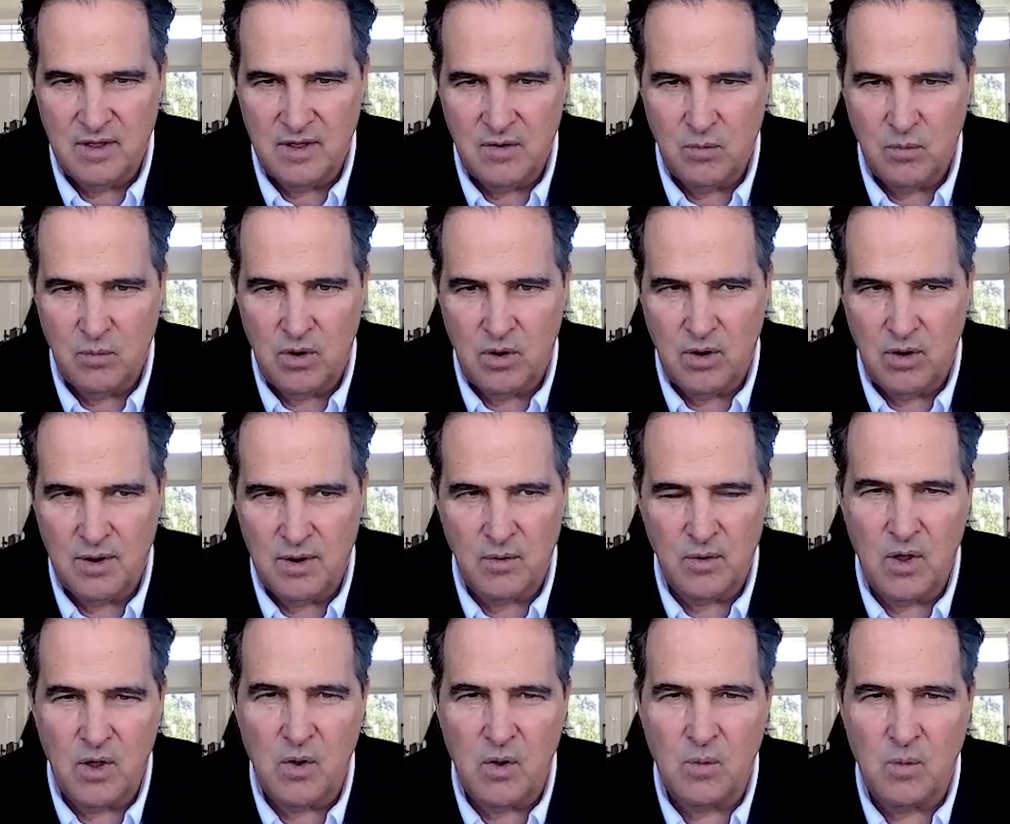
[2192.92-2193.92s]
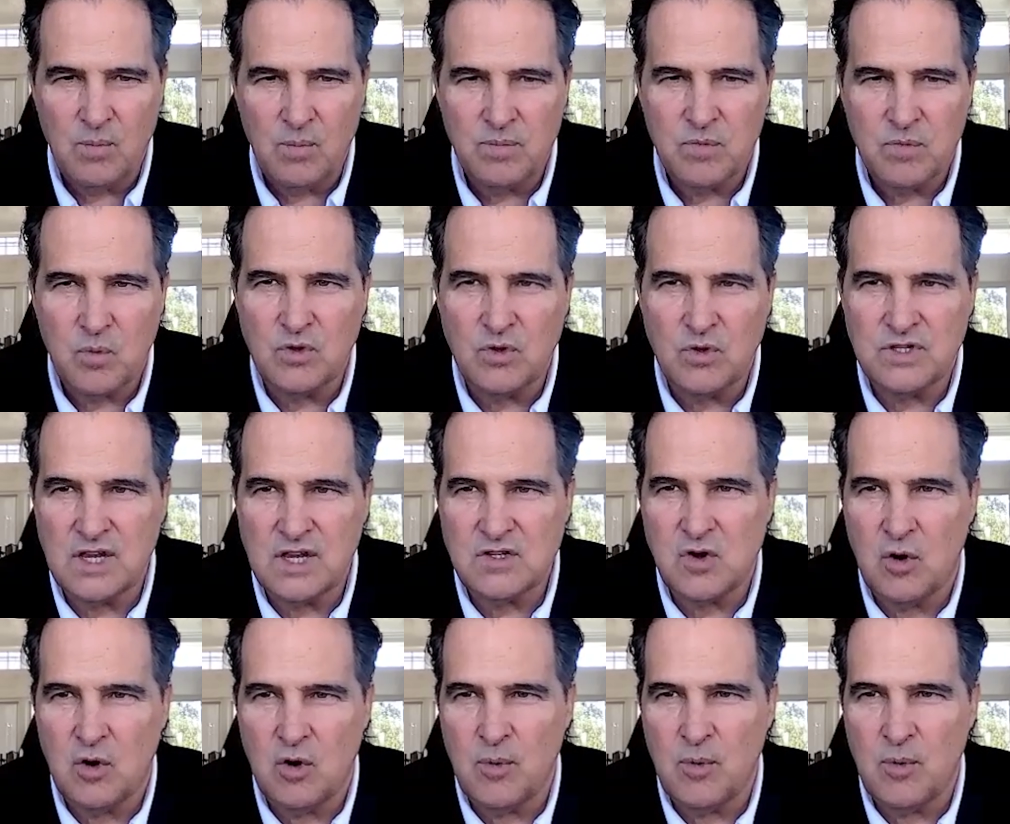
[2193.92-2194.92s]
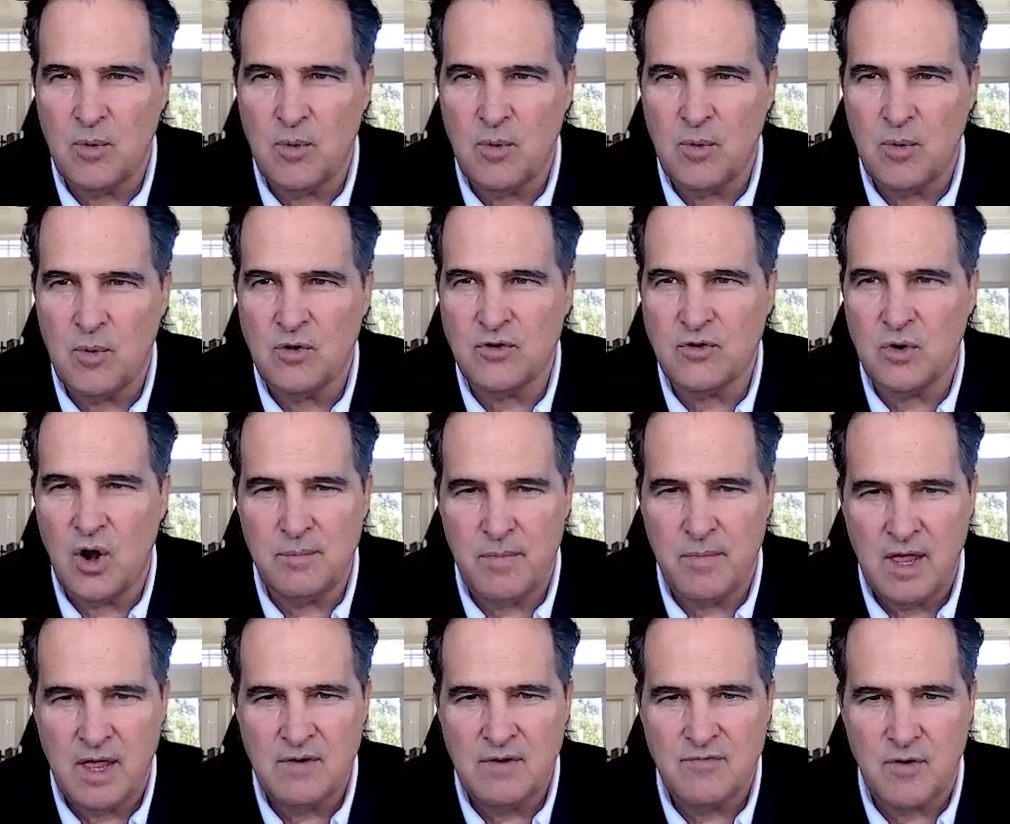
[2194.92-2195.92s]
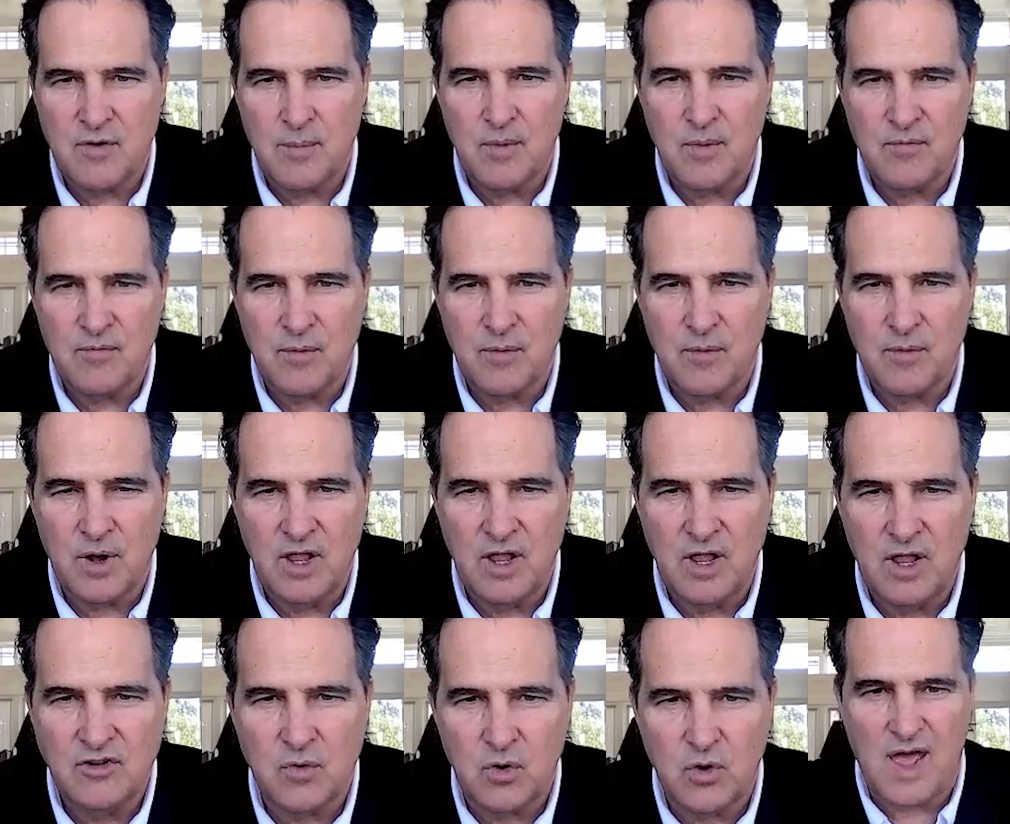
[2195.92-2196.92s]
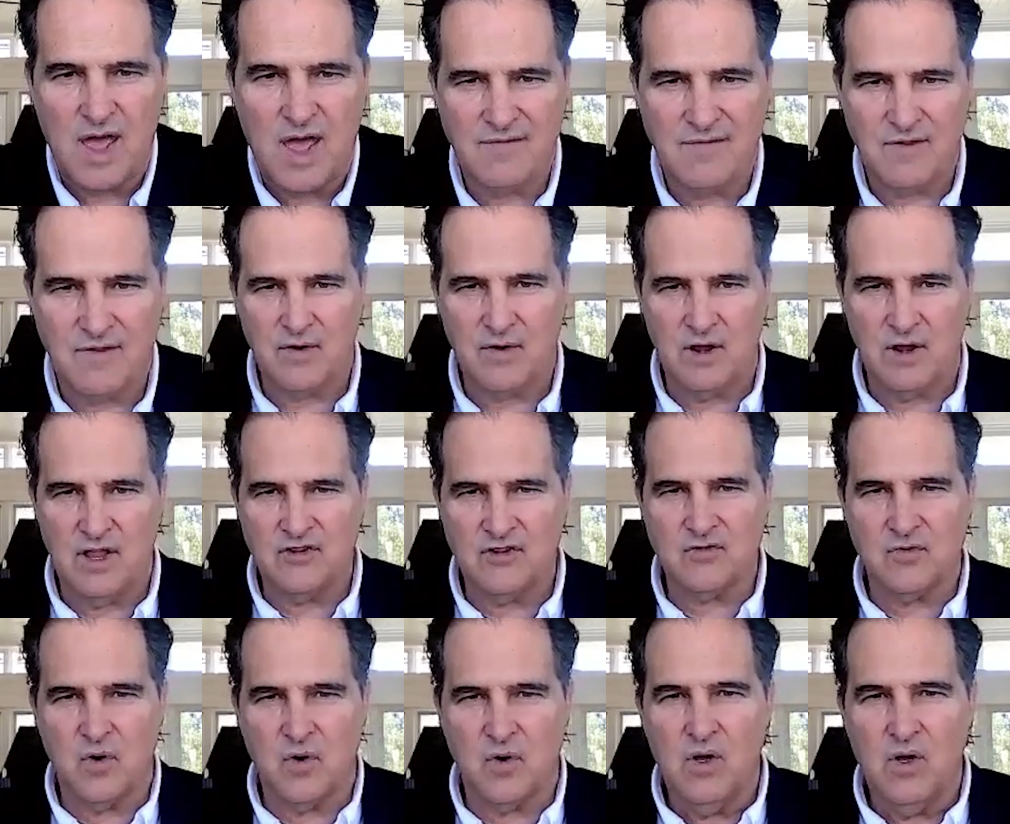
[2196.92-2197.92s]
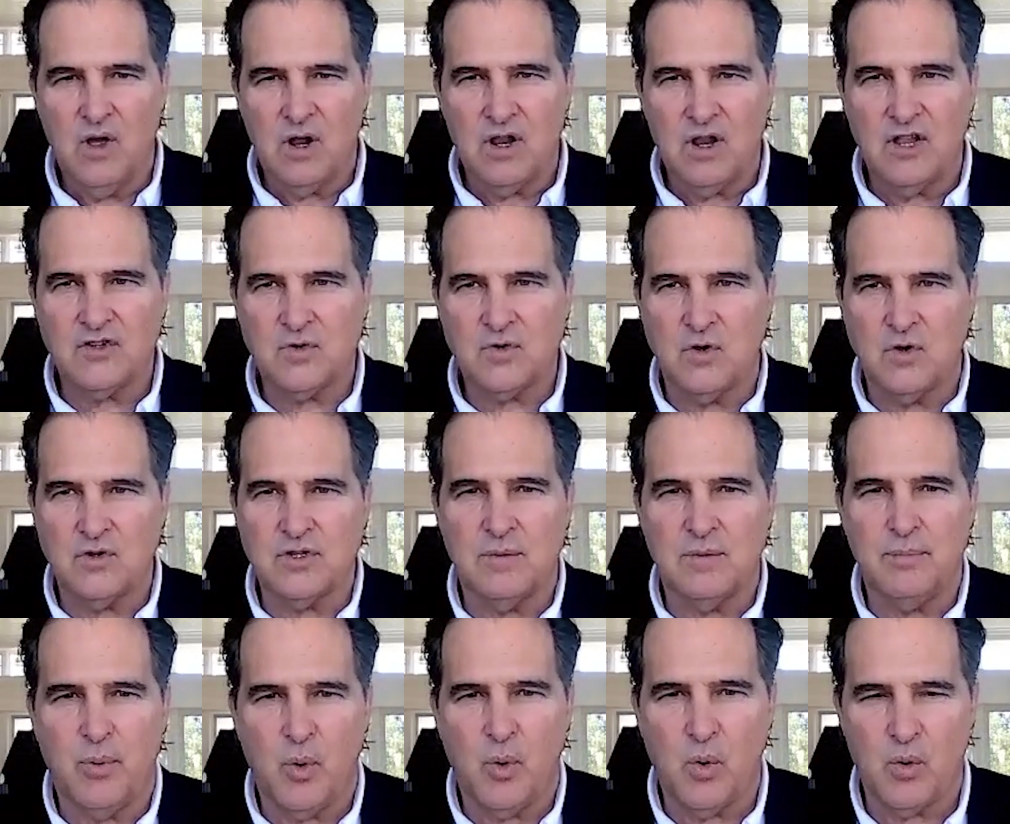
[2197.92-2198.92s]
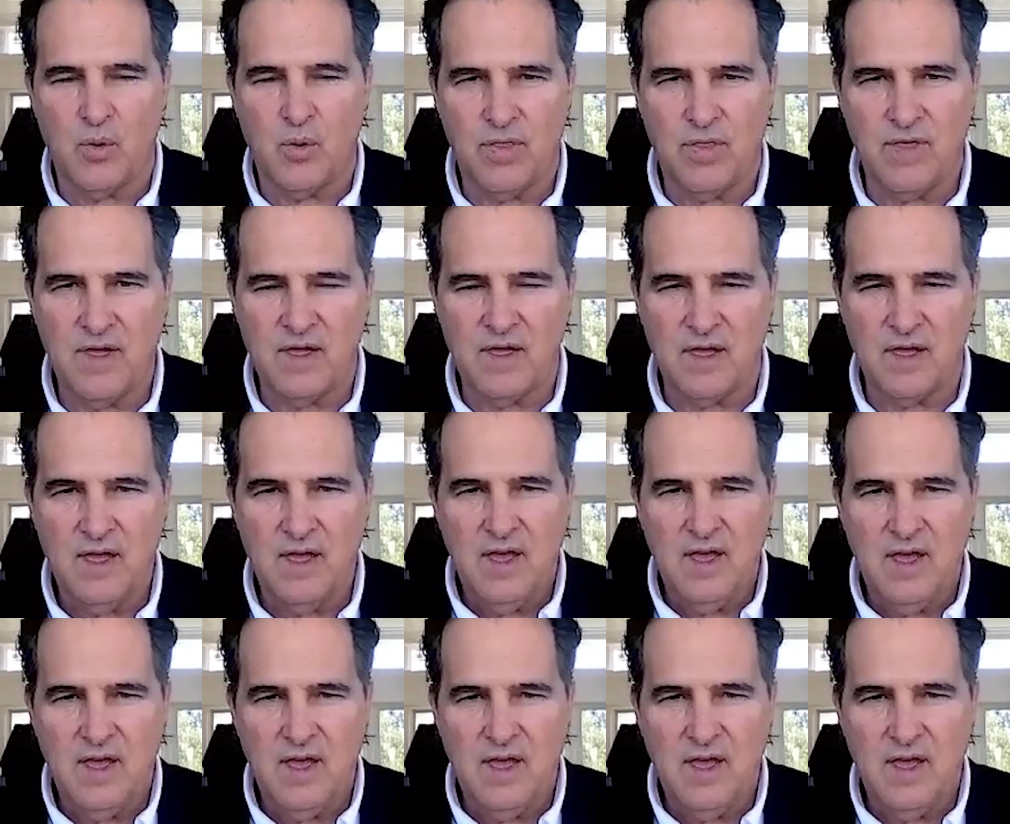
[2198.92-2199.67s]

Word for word: Well, I don't know. Well, sex hormones are largely made from from cholesterol. You have to have cholesterol. Cholesterol is an important thing.